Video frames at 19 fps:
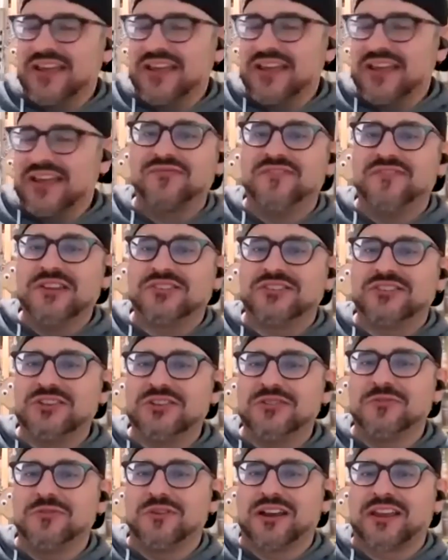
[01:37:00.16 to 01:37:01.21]
can I convince
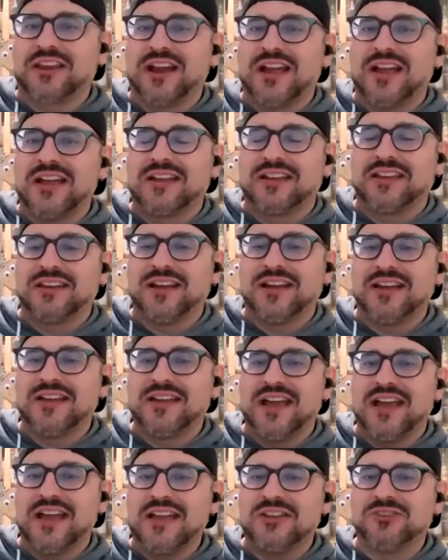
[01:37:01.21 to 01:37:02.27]
you, or can I can
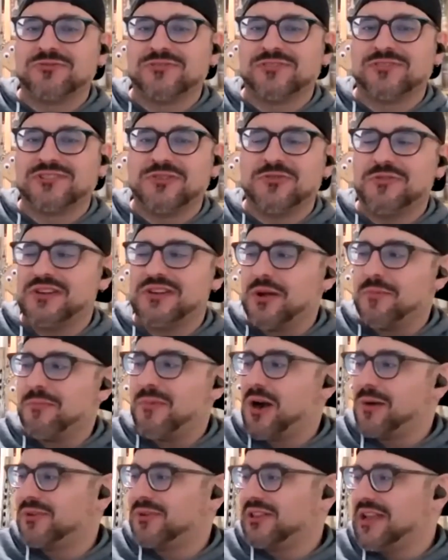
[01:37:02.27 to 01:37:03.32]
I uh, interest you in a
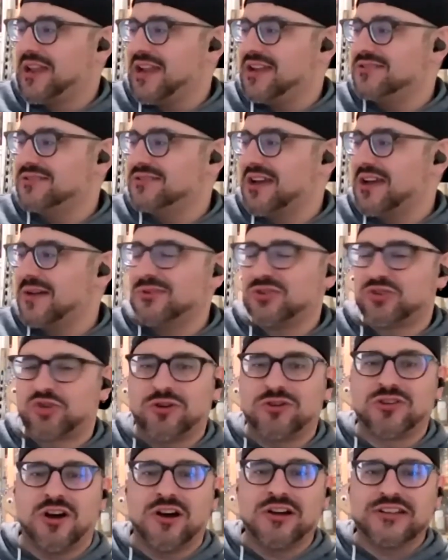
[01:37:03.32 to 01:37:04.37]
marmalade uh,
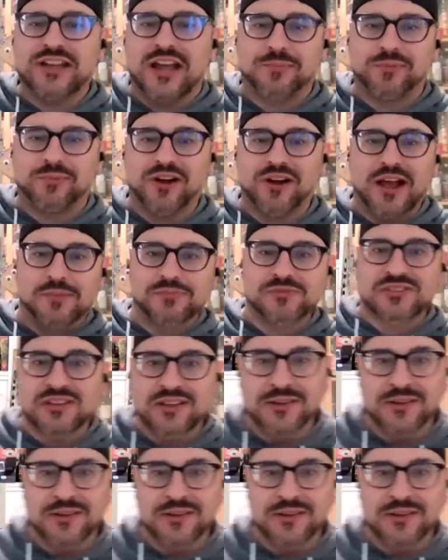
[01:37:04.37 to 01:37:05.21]
matured cognac, perhaps?